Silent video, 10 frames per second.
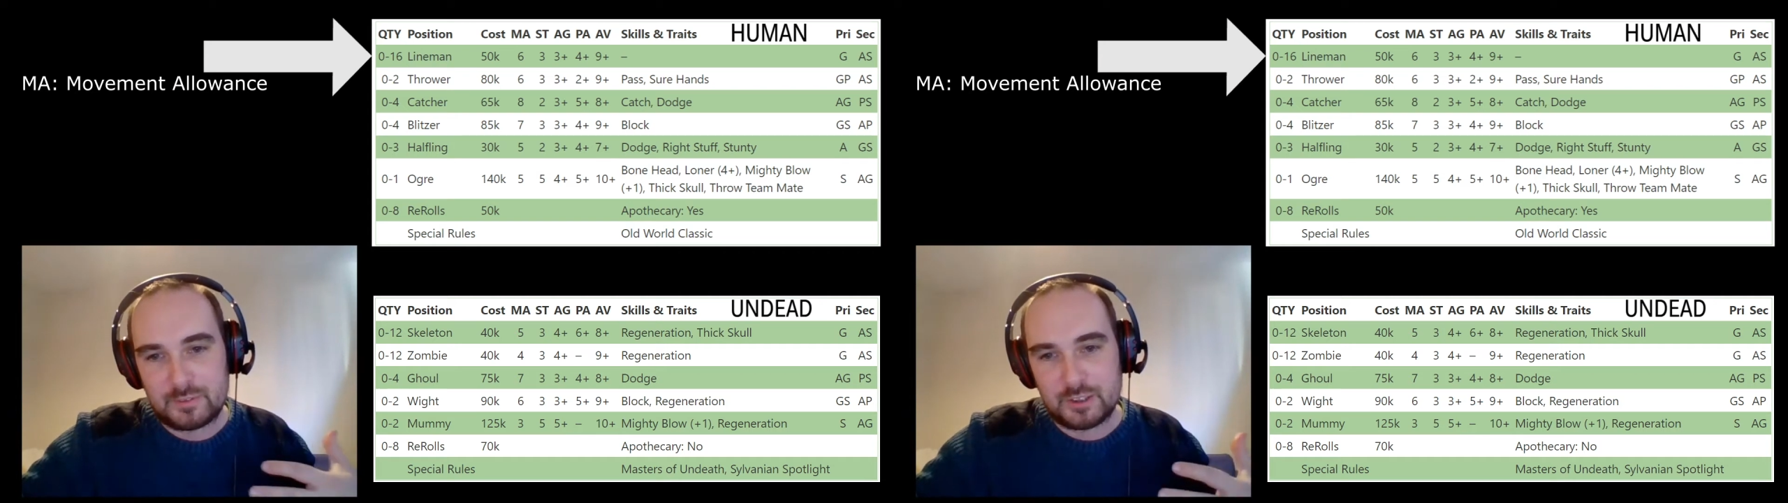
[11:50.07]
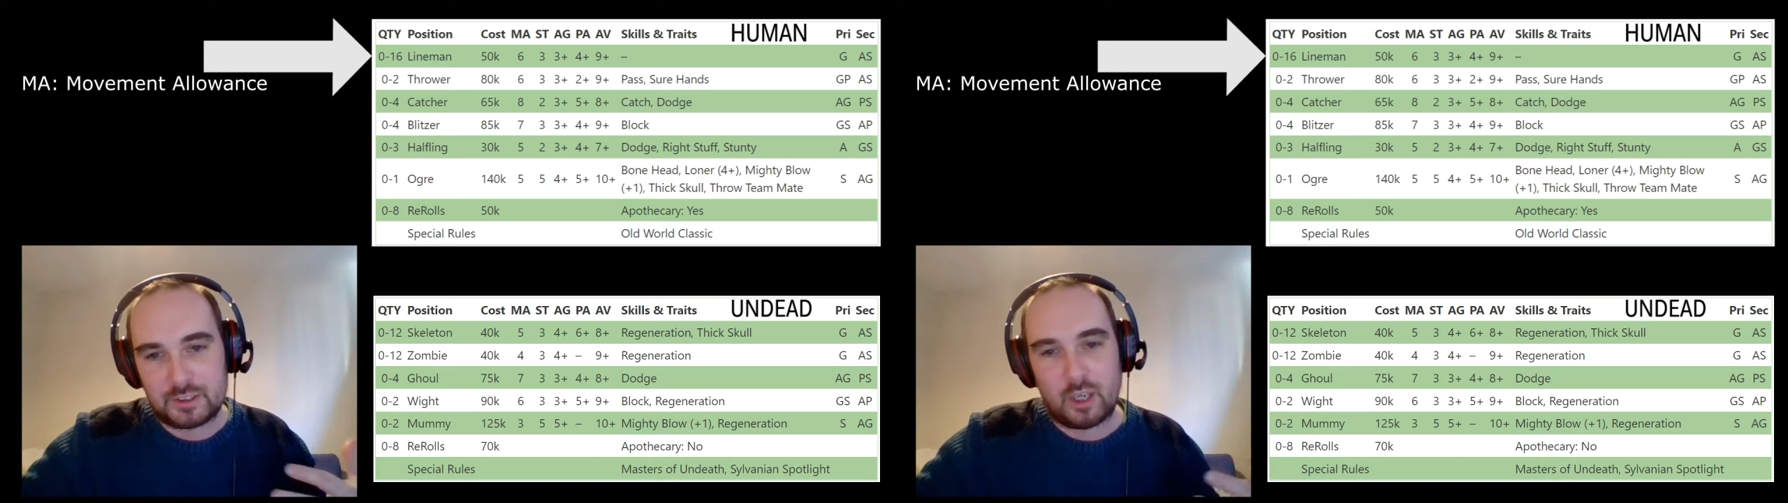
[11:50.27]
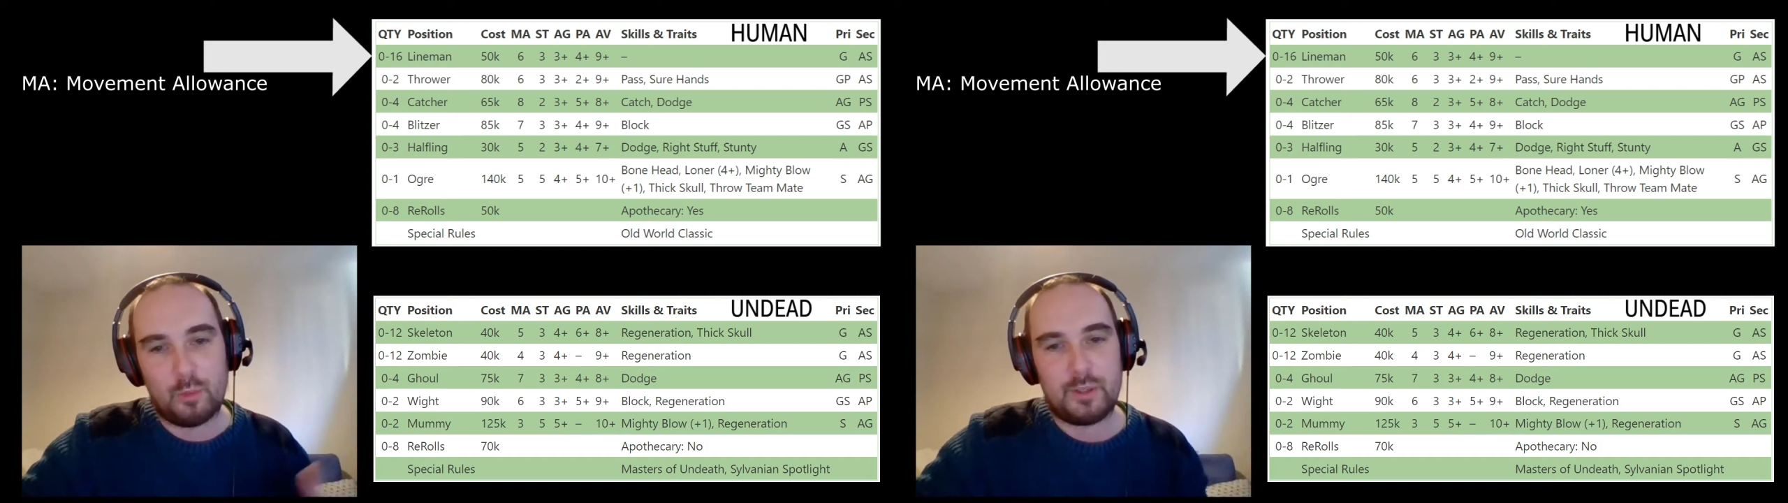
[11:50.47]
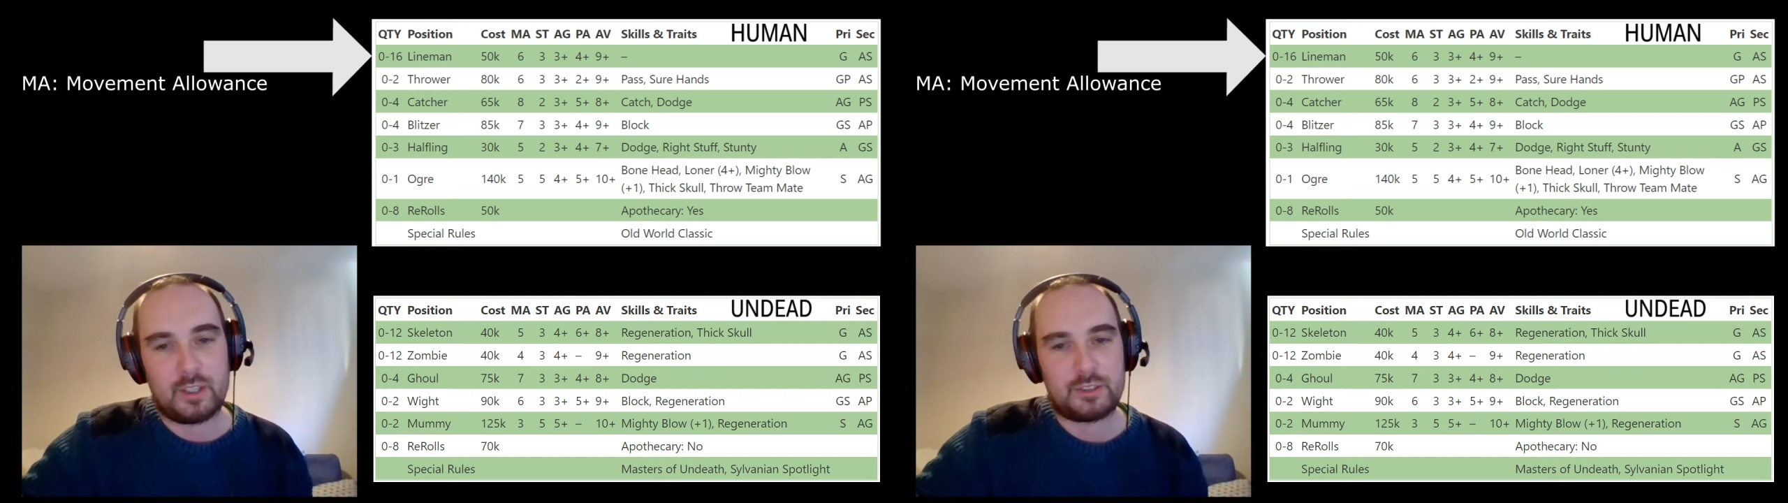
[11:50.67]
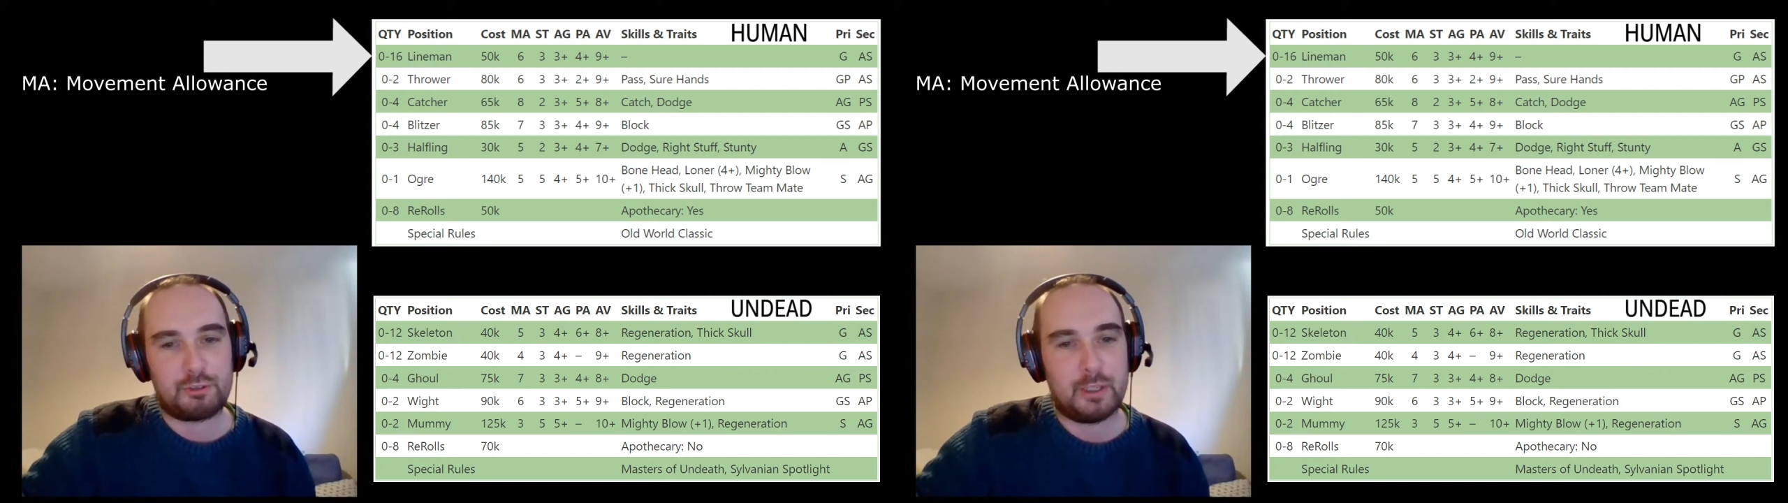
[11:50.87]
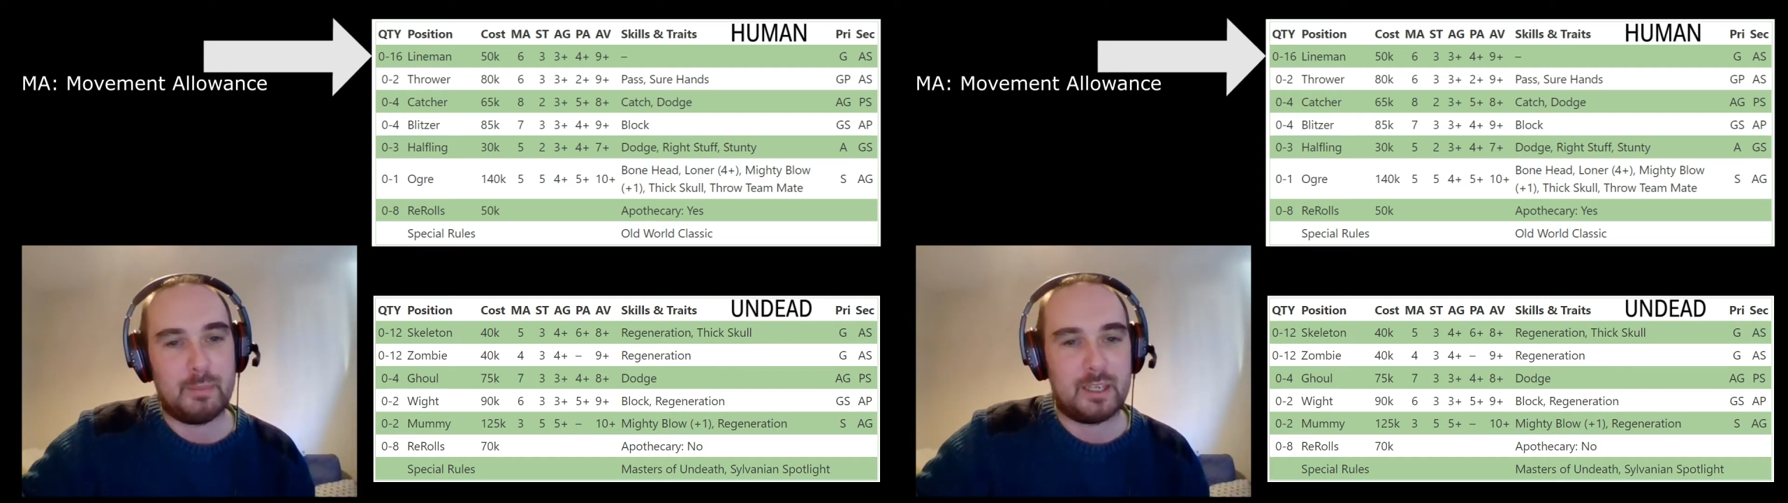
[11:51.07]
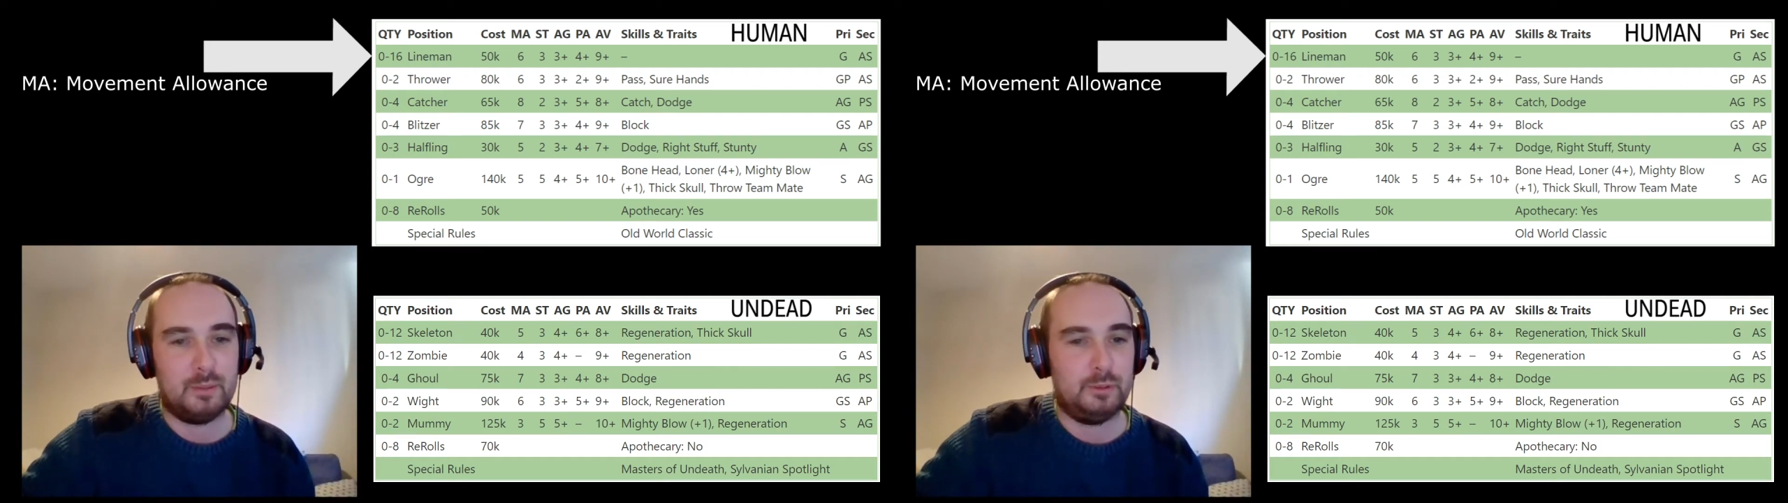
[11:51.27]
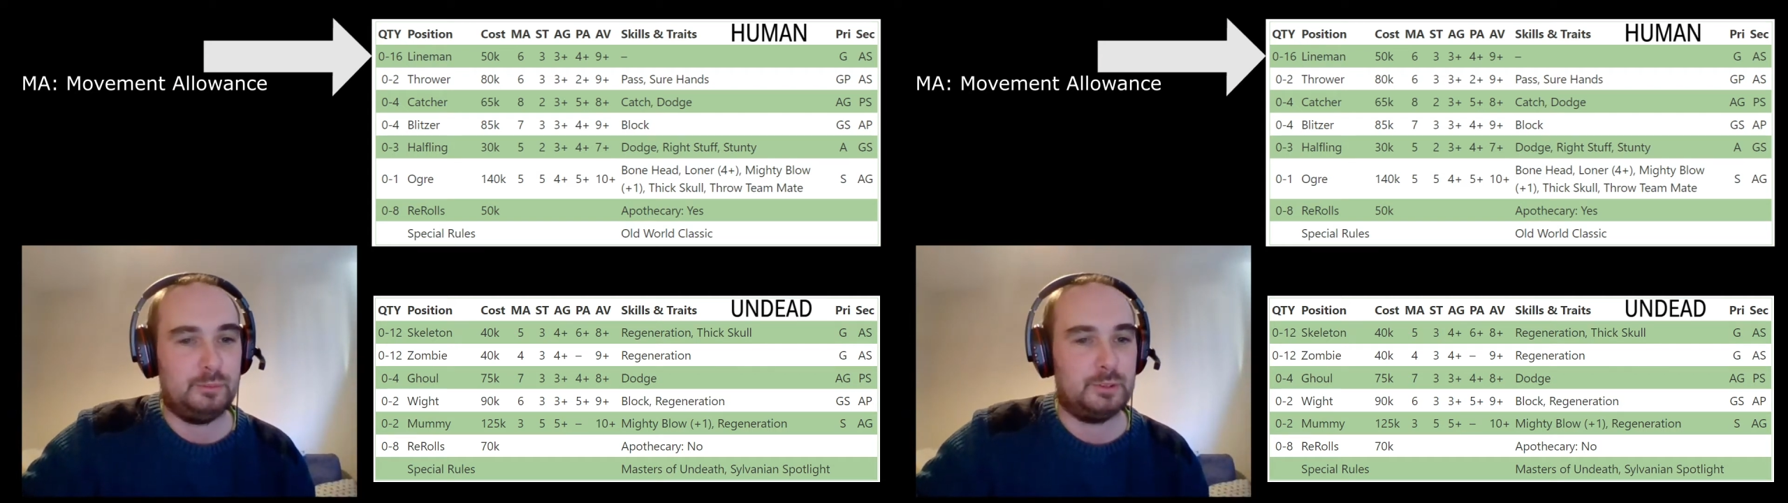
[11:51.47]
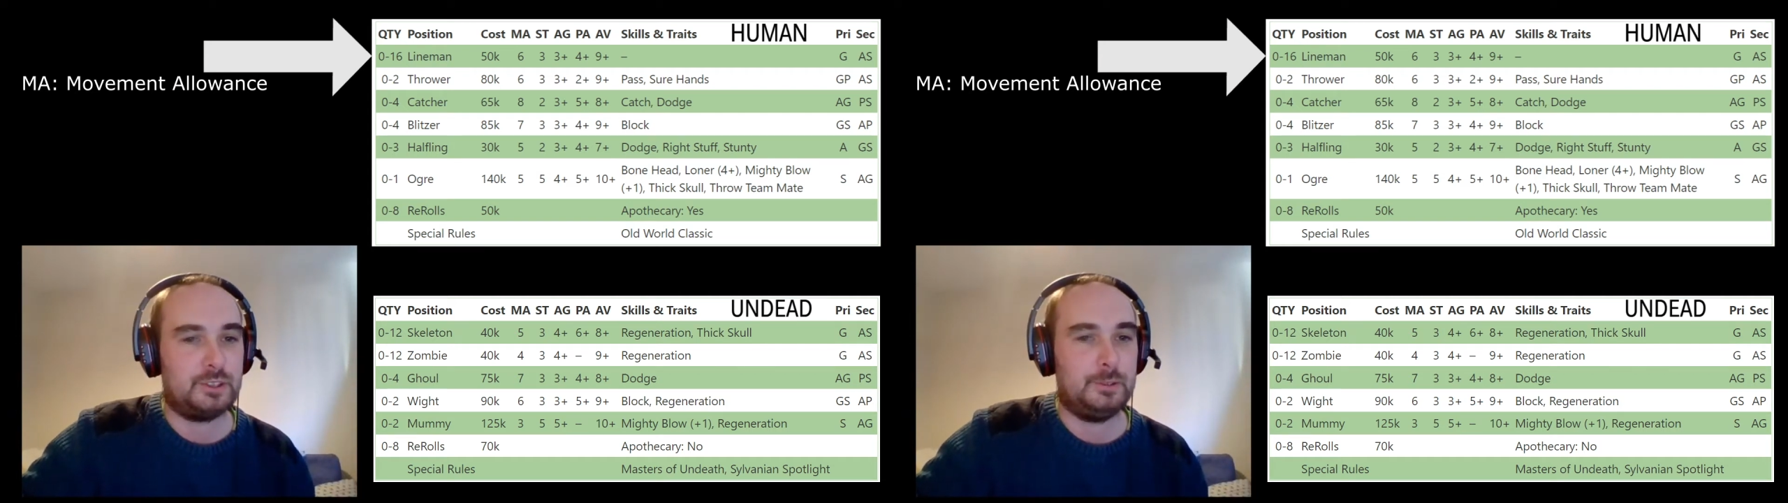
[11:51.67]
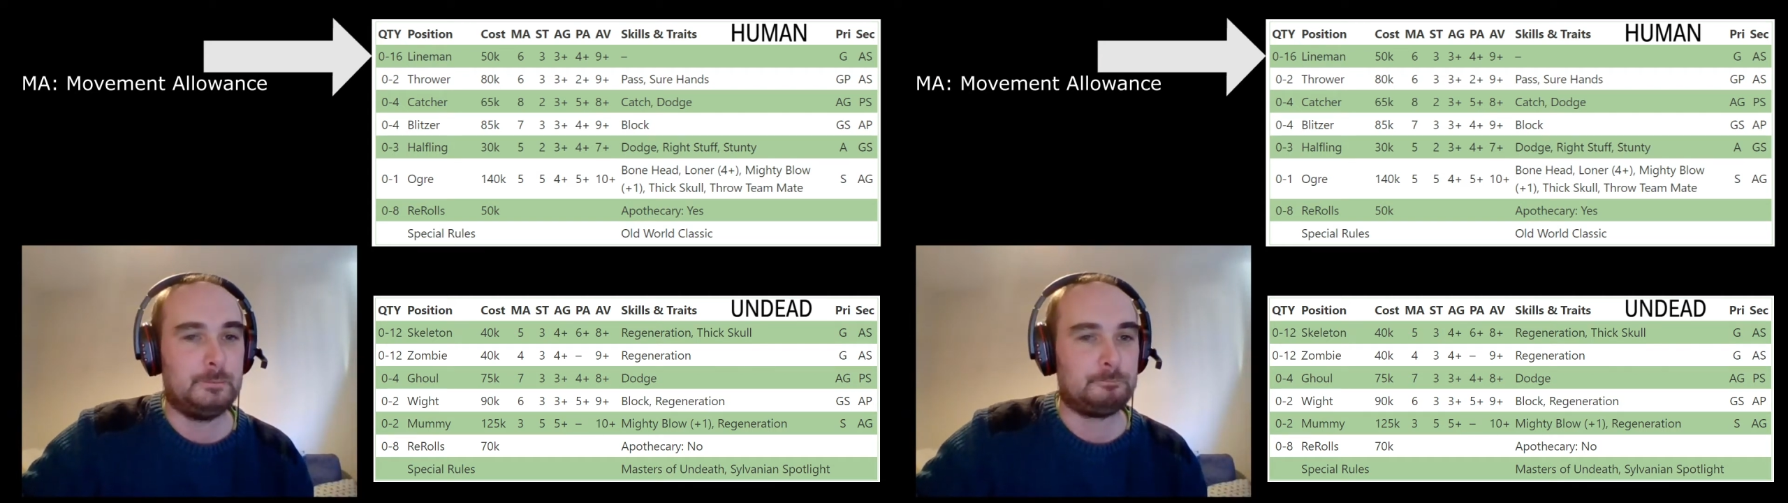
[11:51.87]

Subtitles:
to start with are tree men at movement 2,